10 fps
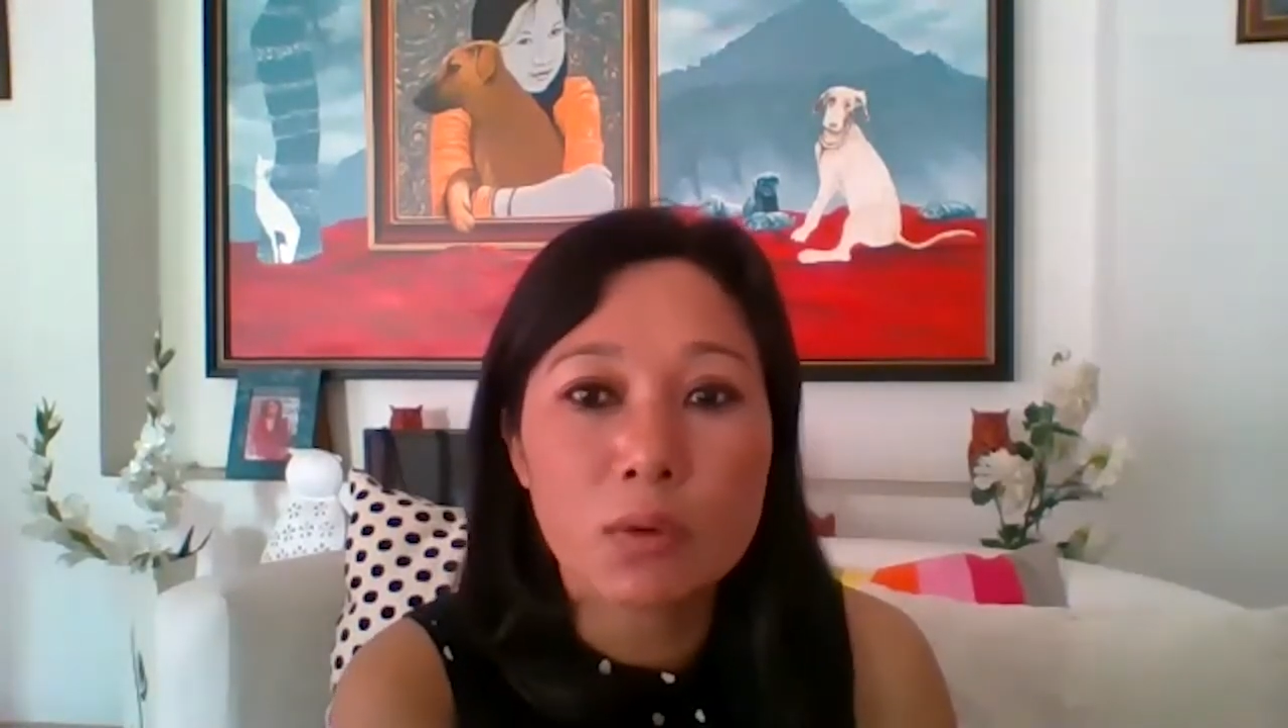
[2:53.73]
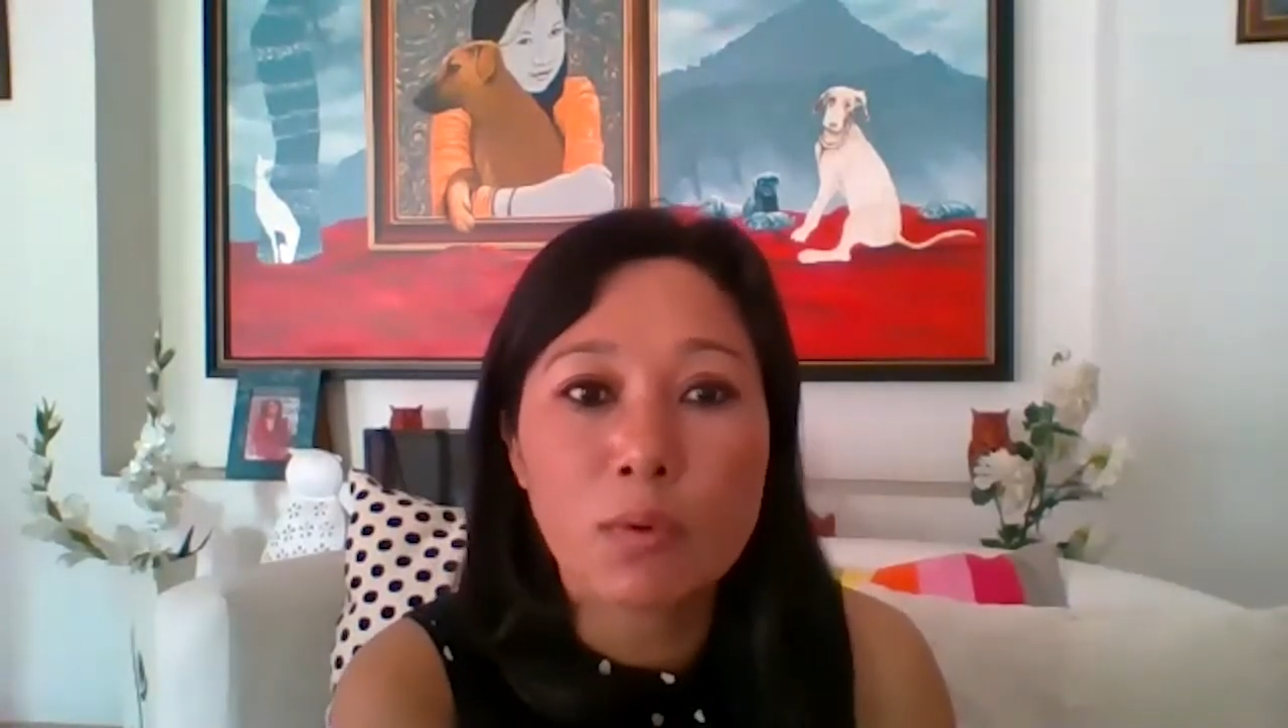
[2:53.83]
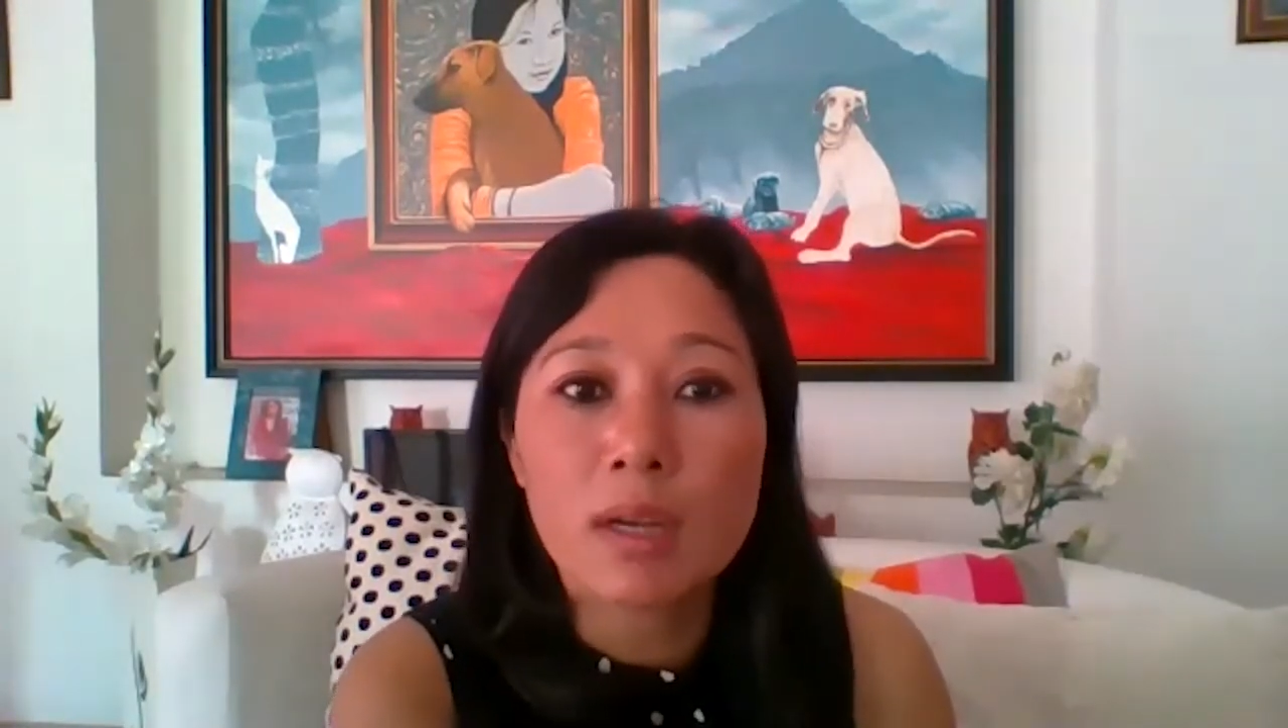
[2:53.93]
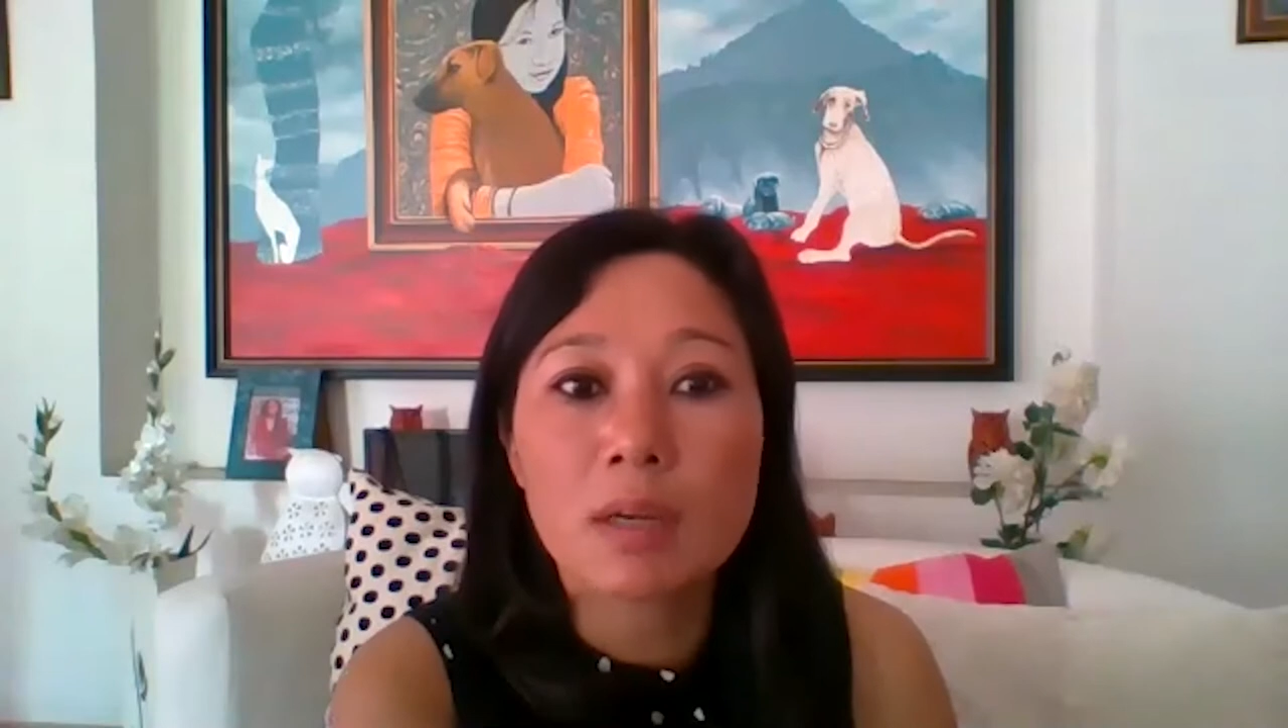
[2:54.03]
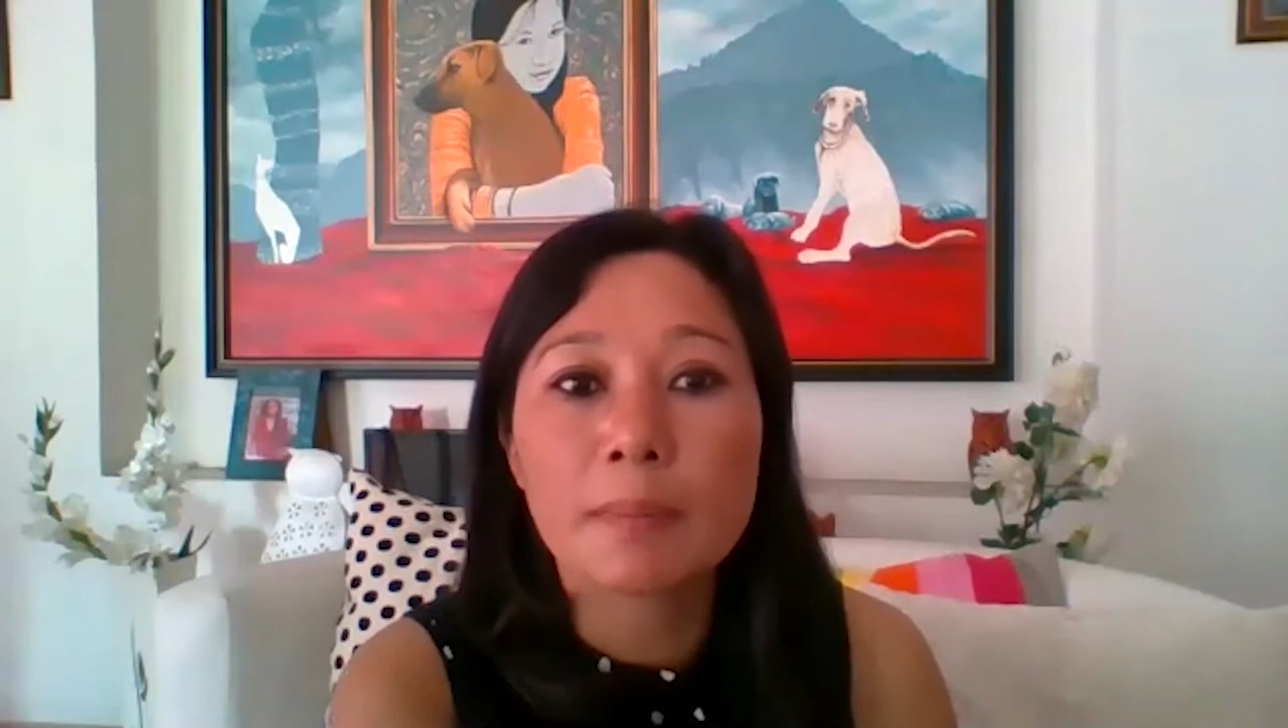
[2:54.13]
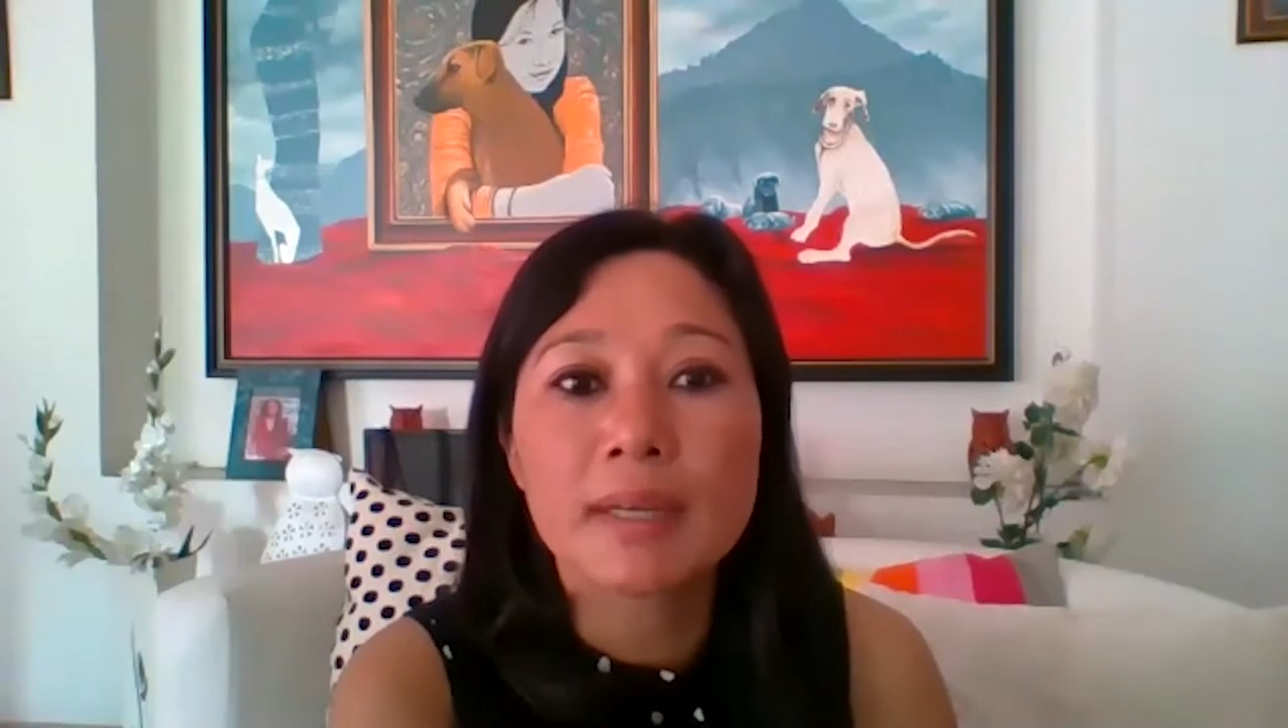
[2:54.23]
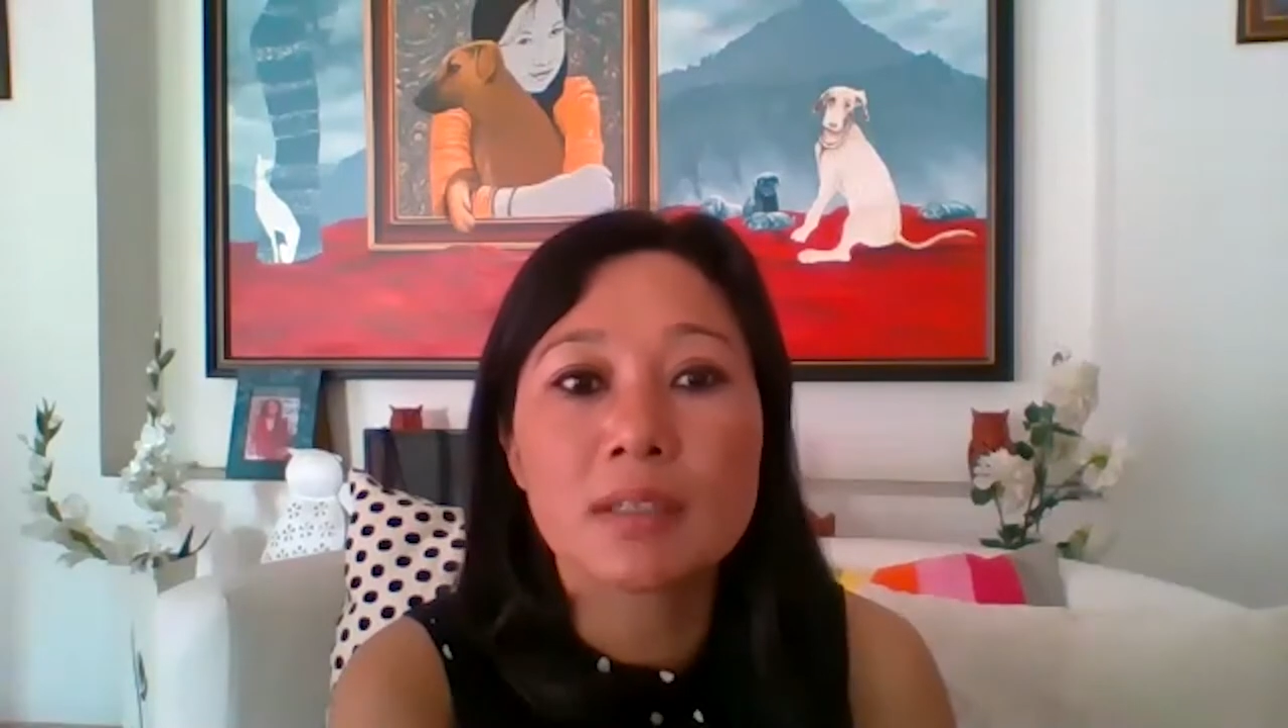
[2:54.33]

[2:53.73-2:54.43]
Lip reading: one of my